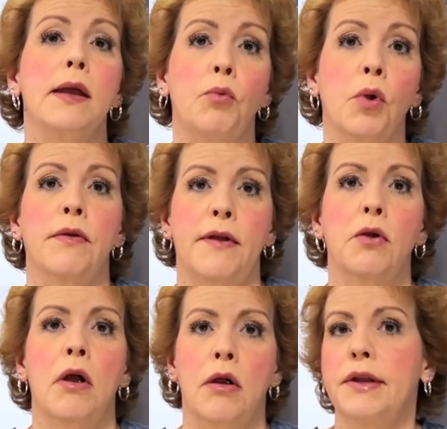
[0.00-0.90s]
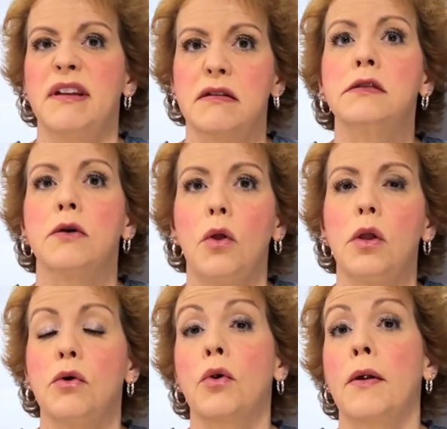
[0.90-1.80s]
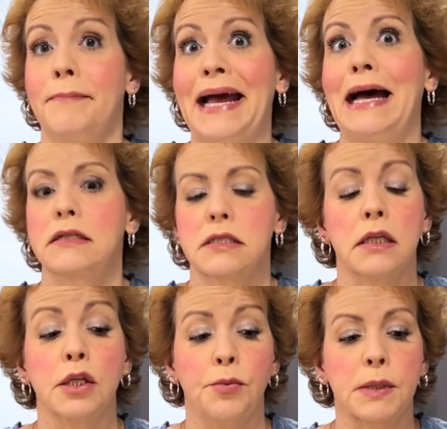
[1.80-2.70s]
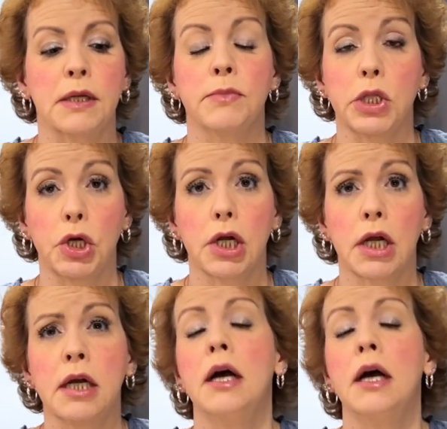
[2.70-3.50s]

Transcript: where they're already a dull or a matte aluminum look.